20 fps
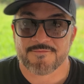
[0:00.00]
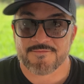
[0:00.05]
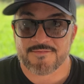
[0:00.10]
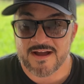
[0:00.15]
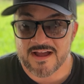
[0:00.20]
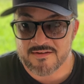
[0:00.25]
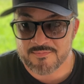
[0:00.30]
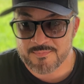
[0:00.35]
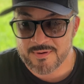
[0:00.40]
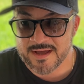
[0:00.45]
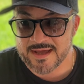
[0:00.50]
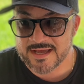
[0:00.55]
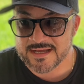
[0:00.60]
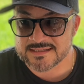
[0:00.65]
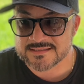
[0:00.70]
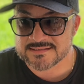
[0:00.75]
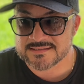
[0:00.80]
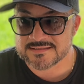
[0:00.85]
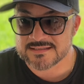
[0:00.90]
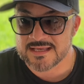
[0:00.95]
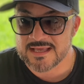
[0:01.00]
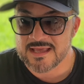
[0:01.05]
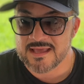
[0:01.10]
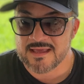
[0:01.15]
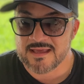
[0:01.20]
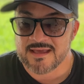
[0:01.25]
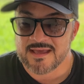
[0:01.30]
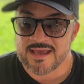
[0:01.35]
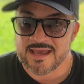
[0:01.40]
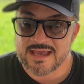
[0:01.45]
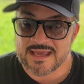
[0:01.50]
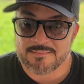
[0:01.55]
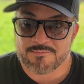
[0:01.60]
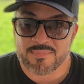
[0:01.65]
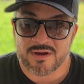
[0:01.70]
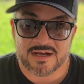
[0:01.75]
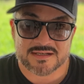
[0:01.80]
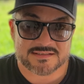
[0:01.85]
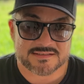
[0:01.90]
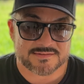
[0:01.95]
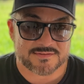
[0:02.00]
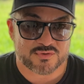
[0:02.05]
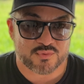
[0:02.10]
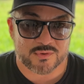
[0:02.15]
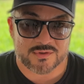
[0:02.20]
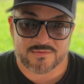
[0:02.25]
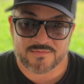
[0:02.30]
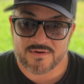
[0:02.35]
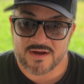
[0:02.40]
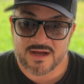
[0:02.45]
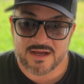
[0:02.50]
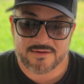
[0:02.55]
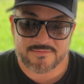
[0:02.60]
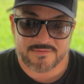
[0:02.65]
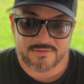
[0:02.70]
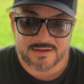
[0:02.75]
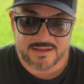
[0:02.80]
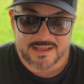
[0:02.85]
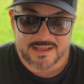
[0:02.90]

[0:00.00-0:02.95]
Five packs and boxes of twenty-five.